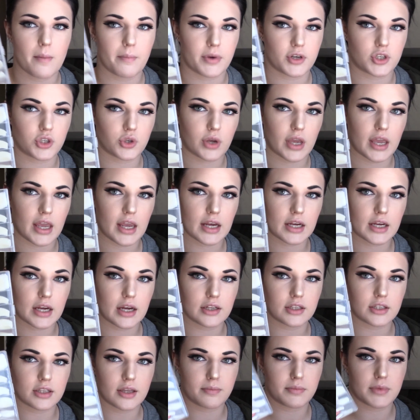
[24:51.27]
But you can
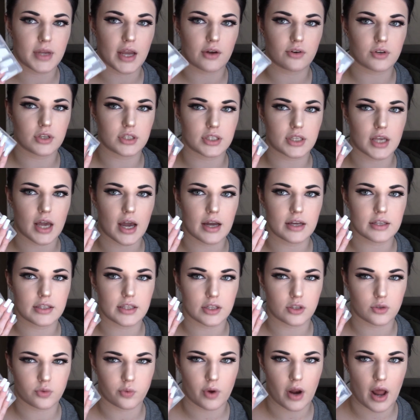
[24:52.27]
cut them down to size.
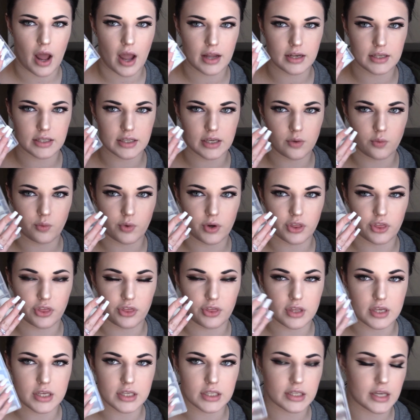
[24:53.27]
That's what I did with
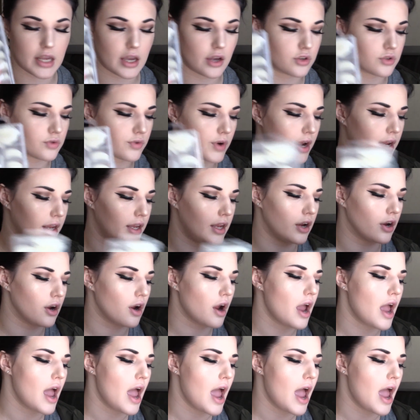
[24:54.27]
these nails right here.